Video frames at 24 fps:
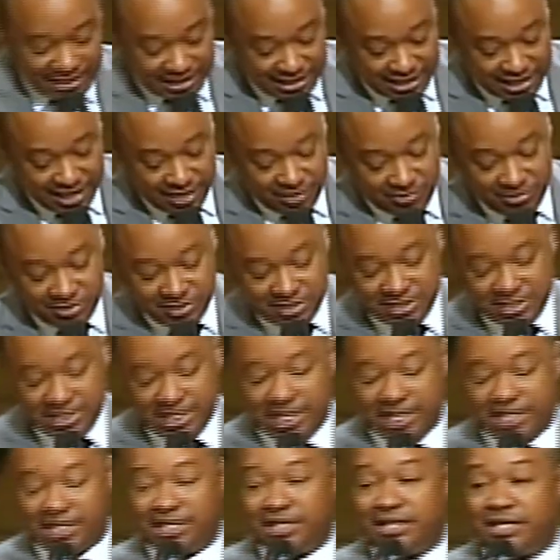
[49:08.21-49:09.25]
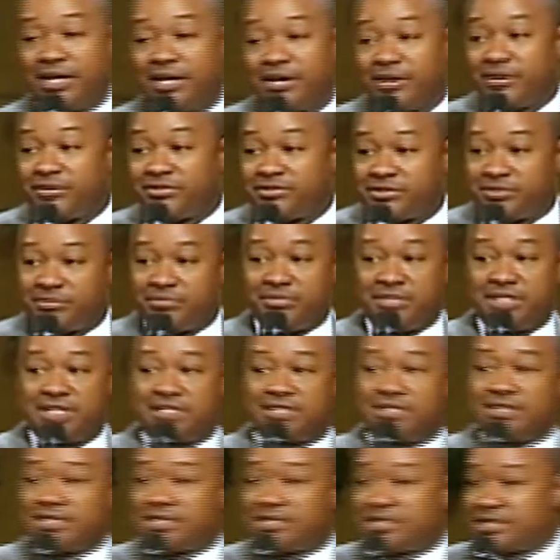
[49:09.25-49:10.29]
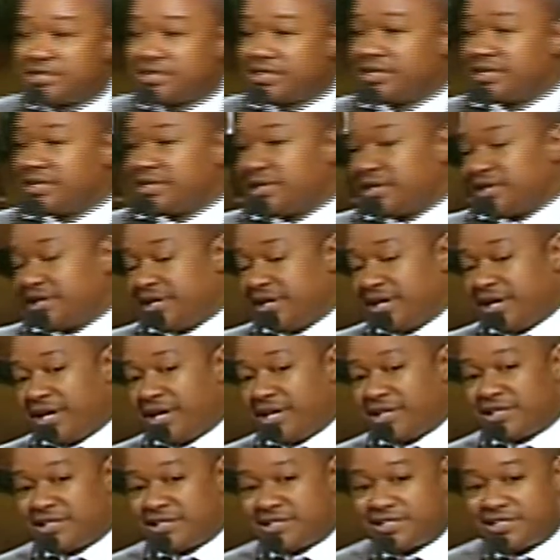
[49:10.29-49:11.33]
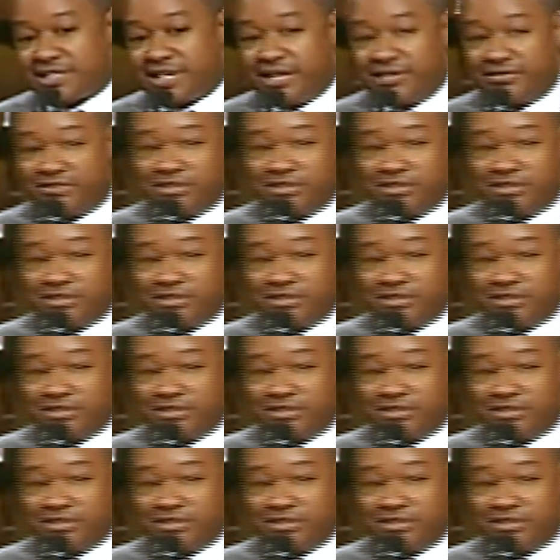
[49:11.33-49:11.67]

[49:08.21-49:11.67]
and I was taking care of some business at the safe